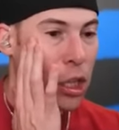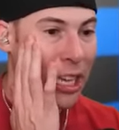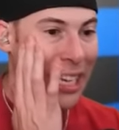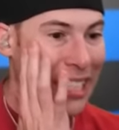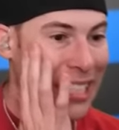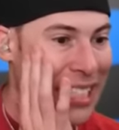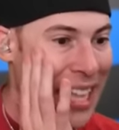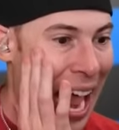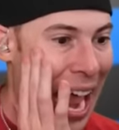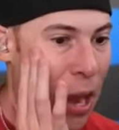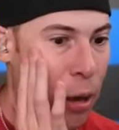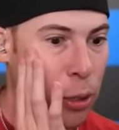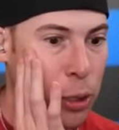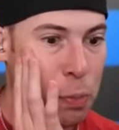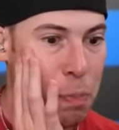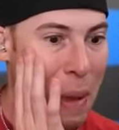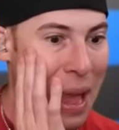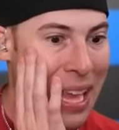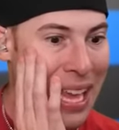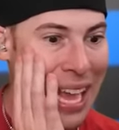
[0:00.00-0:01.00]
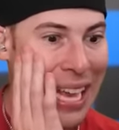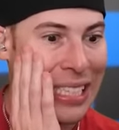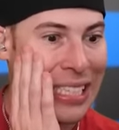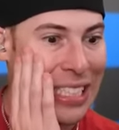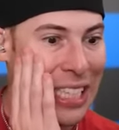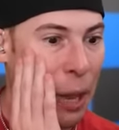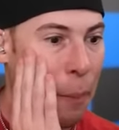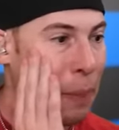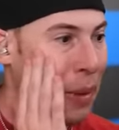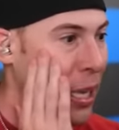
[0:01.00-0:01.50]
Is Thanos making
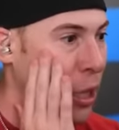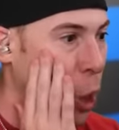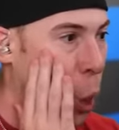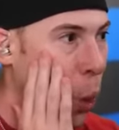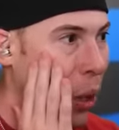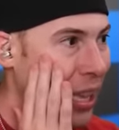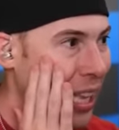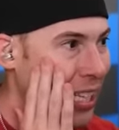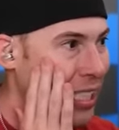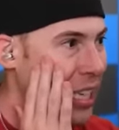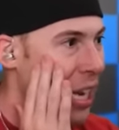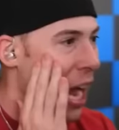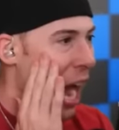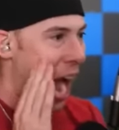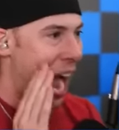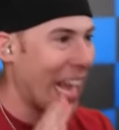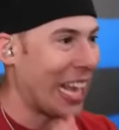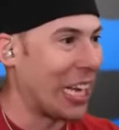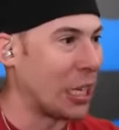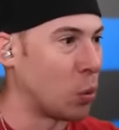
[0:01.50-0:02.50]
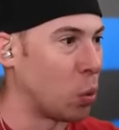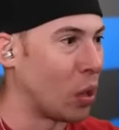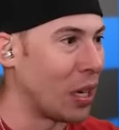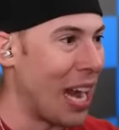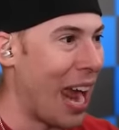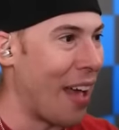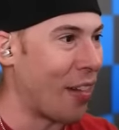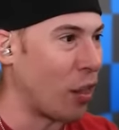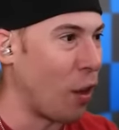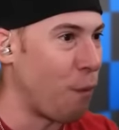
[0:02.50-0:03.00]
Skibidi toilets? I guess we're going
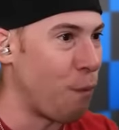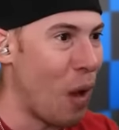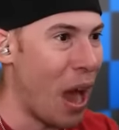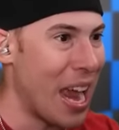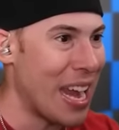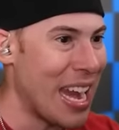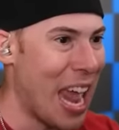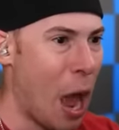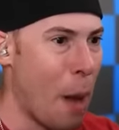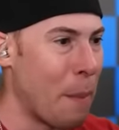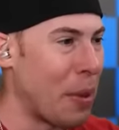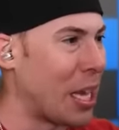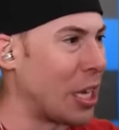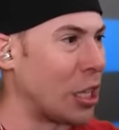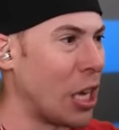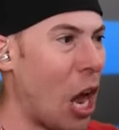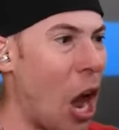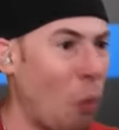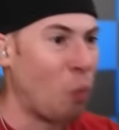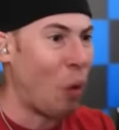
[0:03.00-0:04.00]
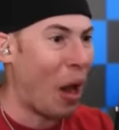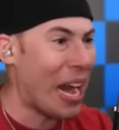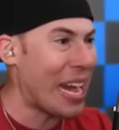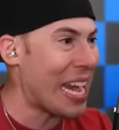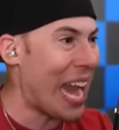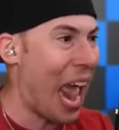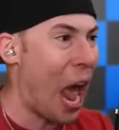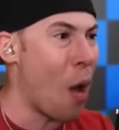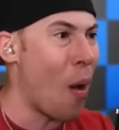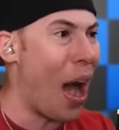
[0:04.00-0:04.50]
to have to find out because right
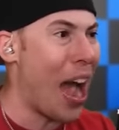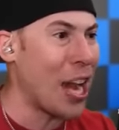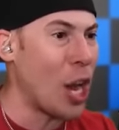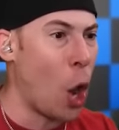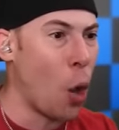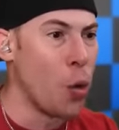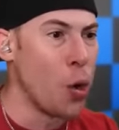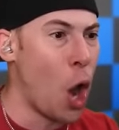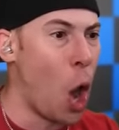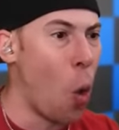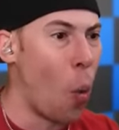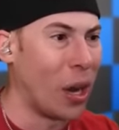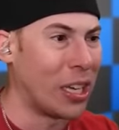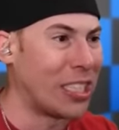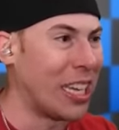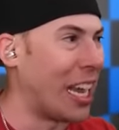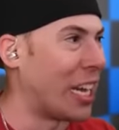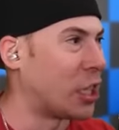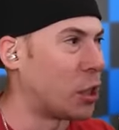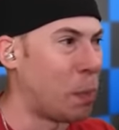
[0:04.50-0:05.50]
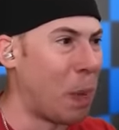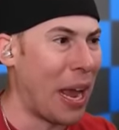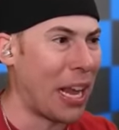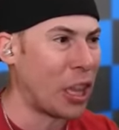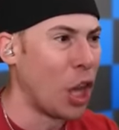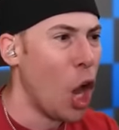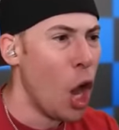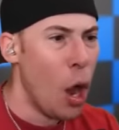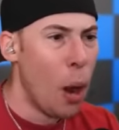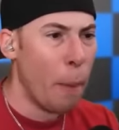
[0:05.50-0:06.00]
now I don't know what to
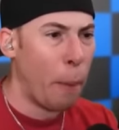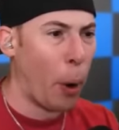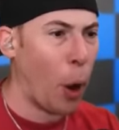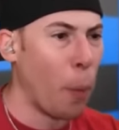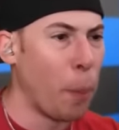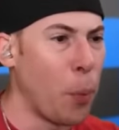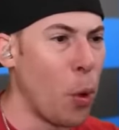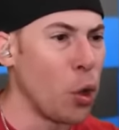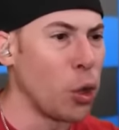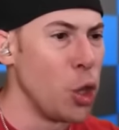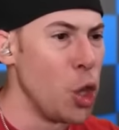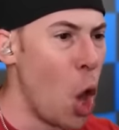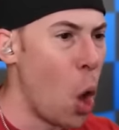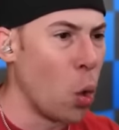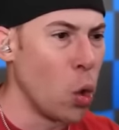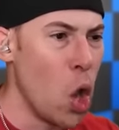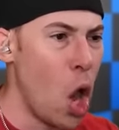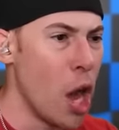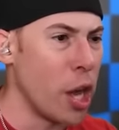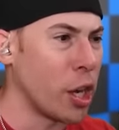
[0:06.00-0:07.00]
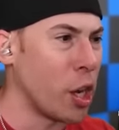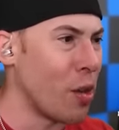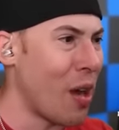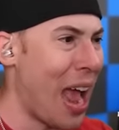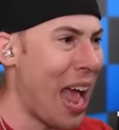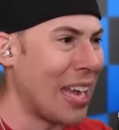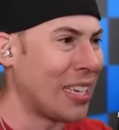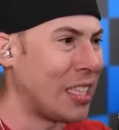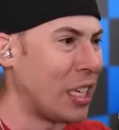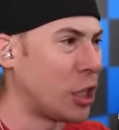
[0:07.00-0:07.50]
expect. Purple no longer
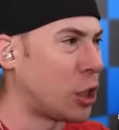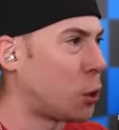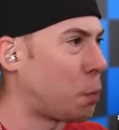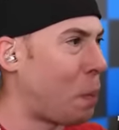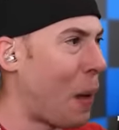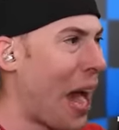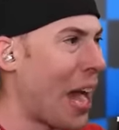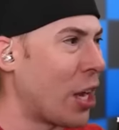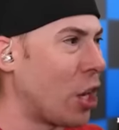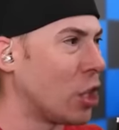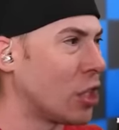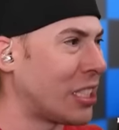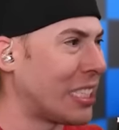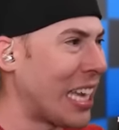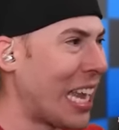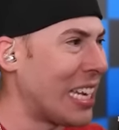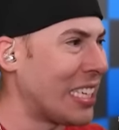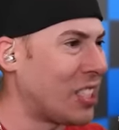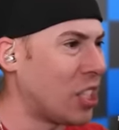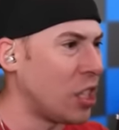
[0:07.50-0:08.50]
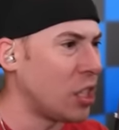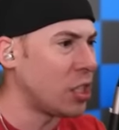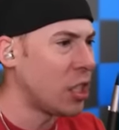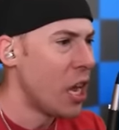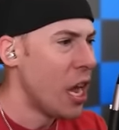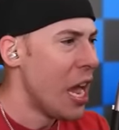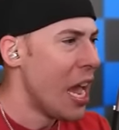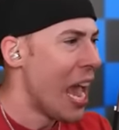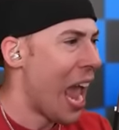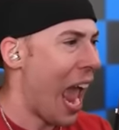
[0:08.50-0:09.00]
has his spider senses.
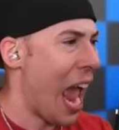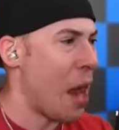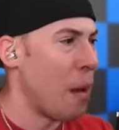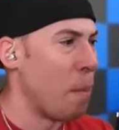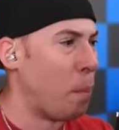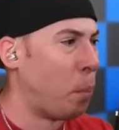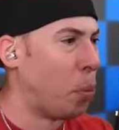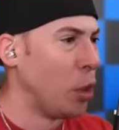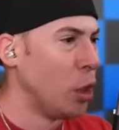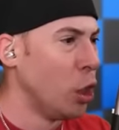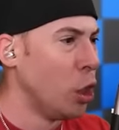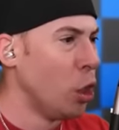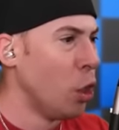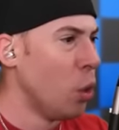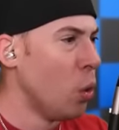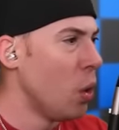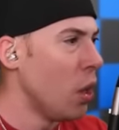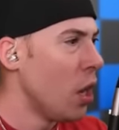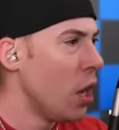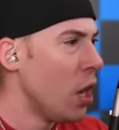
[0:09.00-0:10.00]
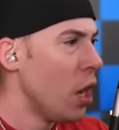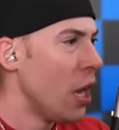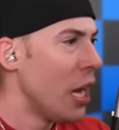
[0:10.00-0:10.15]
And blue...